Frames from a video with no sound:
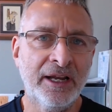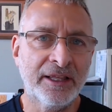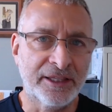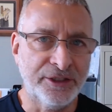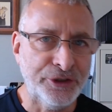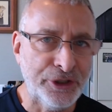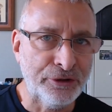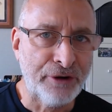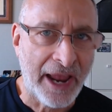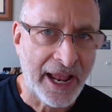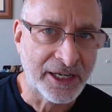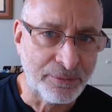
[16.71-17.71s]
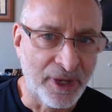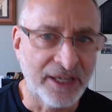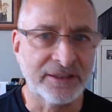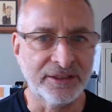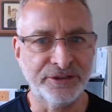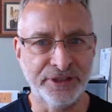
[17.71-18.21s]
the new
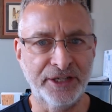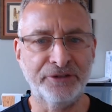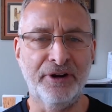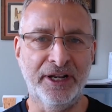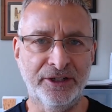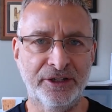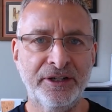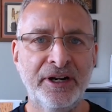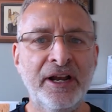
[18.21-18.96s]
animation generator